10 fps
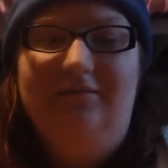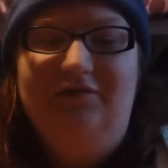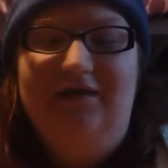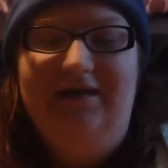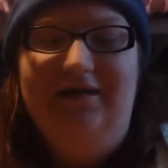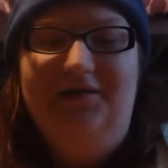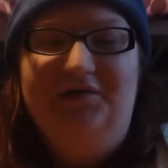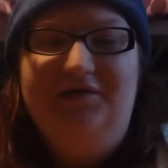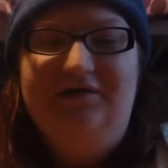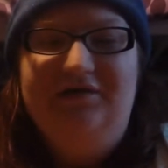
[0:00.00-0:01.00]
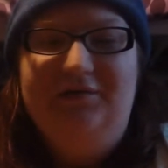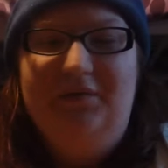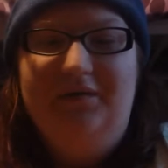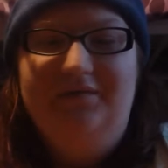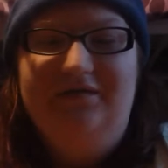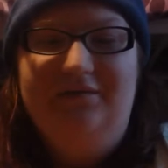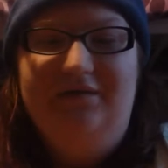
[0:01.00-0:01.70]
try and get her to snore. It was so